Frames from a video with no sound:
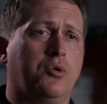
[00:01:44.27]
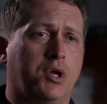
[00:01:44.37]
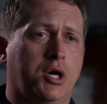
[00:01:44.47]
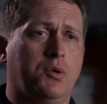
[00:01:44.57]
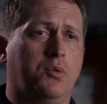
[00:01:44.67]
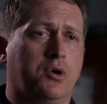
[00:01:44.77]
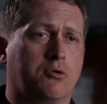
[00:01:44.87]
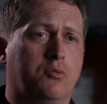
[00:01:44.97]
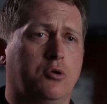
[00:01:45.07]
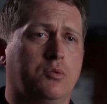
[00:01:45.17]
knowing how we want
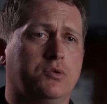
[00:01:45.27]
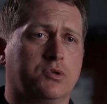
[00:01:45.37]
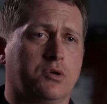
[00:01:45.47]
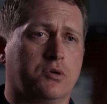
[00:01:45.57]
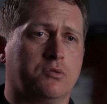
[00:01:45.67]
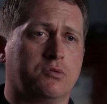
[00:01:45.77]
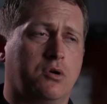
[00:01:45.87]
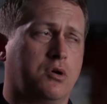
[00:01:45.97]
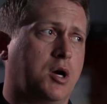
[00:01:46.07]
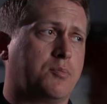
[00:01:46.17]
our mobiles, our,
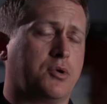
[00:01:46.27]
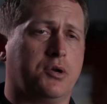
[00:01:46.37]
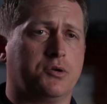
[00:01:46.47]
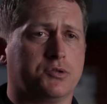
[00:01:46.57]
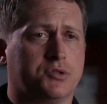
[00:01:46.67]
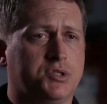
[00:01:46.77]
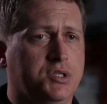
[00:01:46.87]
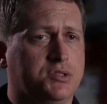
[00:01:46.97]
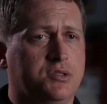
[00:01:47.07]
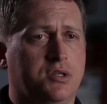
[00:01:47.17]
our operators are
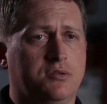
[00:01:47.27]
seasoned.